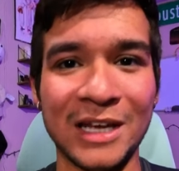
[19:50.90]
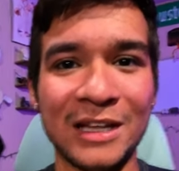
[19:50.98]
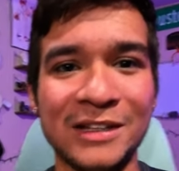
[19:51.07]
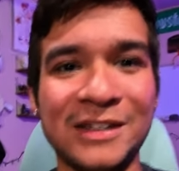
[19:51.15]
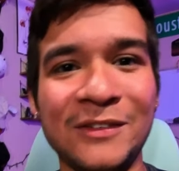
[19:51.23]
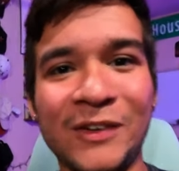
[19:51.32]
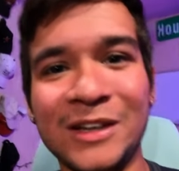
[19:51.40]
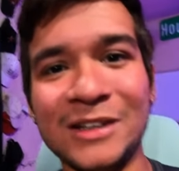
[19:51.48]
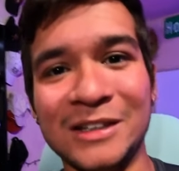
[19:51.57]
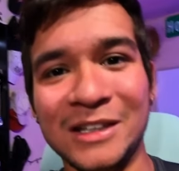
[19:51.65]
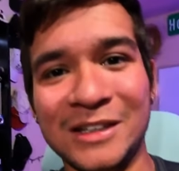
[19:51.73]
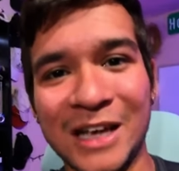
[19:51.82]
Yeah, let's see if I
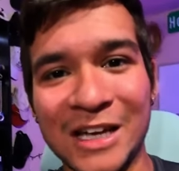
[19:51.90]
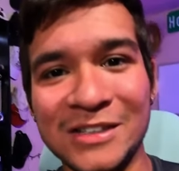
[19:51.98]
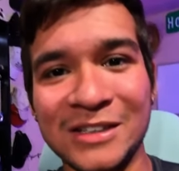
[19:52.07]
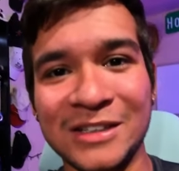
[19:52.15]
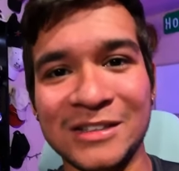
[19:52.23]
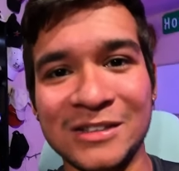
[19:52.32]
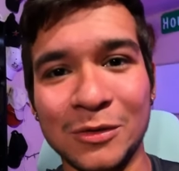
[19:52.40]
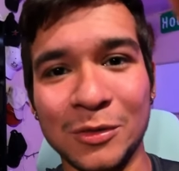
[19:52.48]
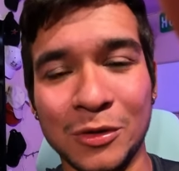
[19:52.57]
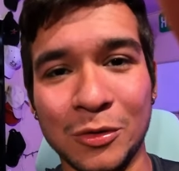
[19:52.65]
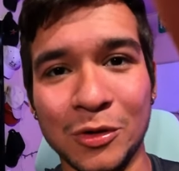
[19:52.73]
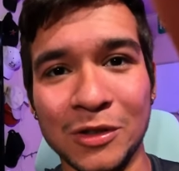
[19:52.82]
can detach it and it still
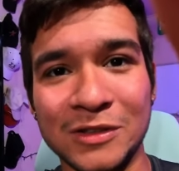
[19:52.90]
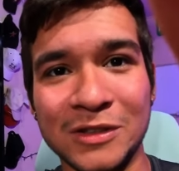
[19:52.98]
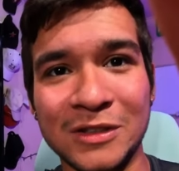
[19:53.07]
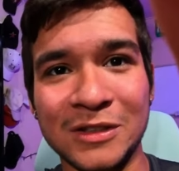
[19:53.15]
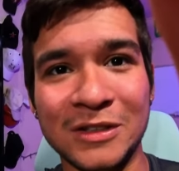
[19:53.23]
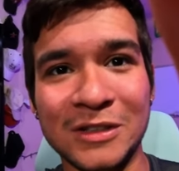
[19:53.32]
records.